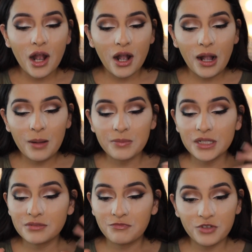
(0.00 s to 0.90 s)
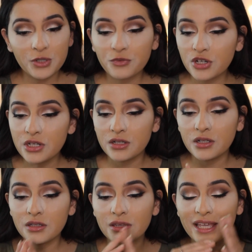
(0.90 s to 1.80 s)
um, feel free
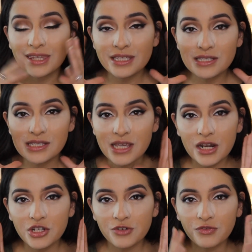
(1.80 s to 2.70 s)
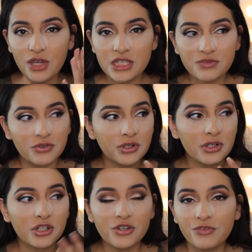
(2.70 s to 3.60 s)
to let this sit on your face
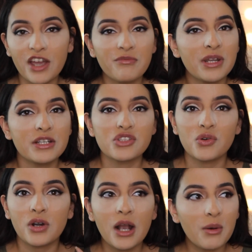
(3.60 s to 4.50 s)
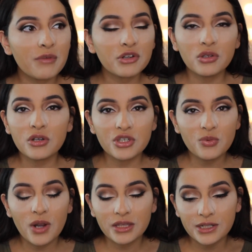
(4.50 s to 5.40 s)
for a good five minutes or however long
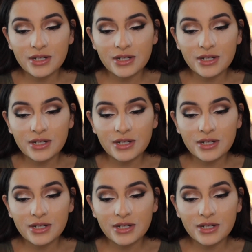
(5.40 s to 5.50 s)
you want.